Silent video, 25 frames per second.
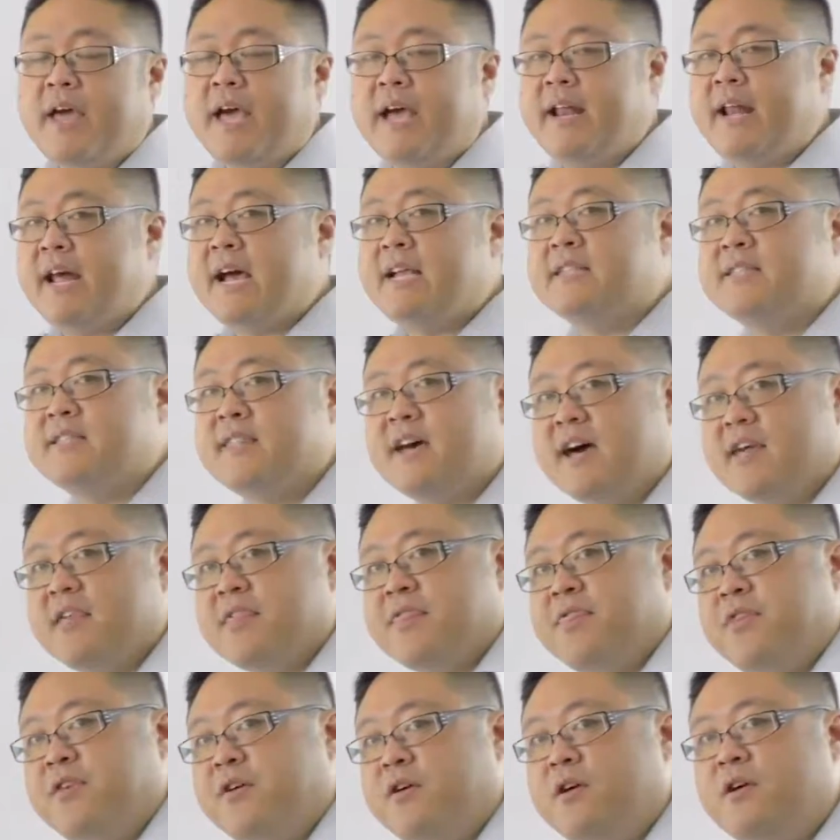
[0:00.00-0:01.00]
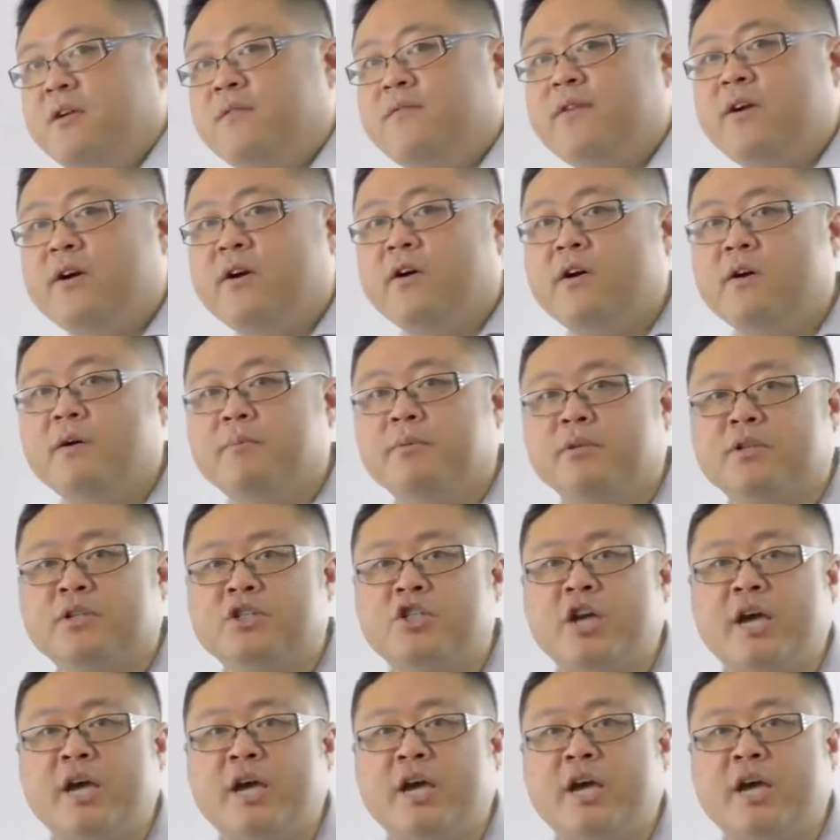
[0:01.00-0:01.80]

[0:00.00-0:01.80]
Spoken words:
And as that third variable